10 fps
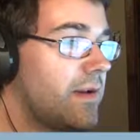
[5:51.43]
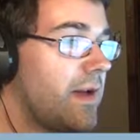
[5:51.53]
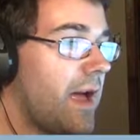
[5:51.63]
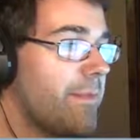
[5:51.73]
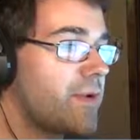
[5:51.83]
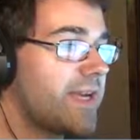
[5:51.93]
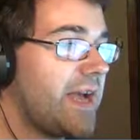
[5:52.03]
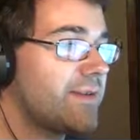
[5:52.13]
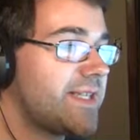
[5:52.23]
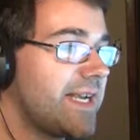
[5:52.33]
I'm
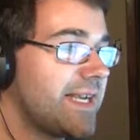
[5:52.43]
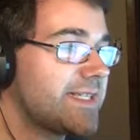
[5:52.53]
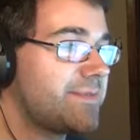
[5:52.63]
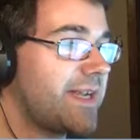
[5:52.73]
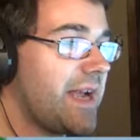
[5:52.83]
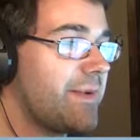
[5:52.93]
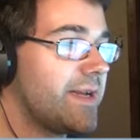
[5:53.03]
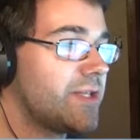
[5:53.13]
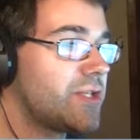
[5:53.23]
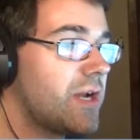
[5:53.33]
okay with taking some
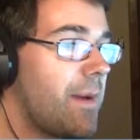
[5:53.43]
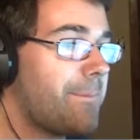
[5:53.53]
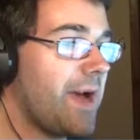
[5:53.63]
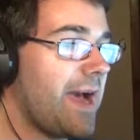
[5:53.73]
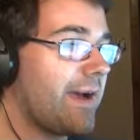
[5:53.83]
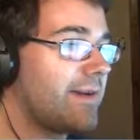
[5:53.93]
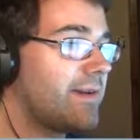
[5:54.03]
damage. Bah!